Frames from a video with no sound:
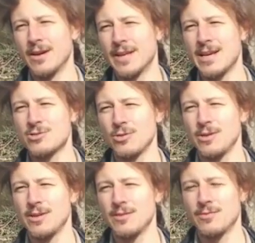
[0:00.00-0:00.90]

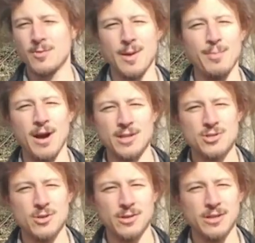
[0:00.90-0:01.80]
occasionally for my
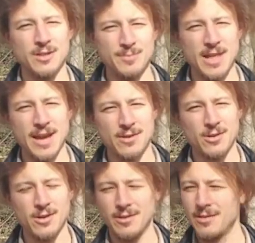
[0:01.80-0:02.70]
poncho to clip that
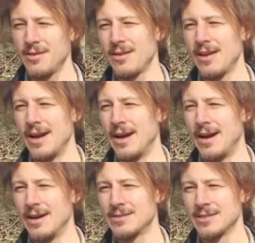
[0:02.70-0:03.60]
on,
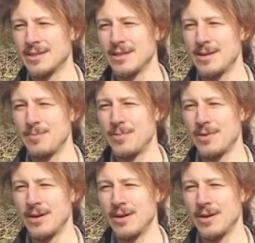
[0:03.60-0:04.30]
to clip,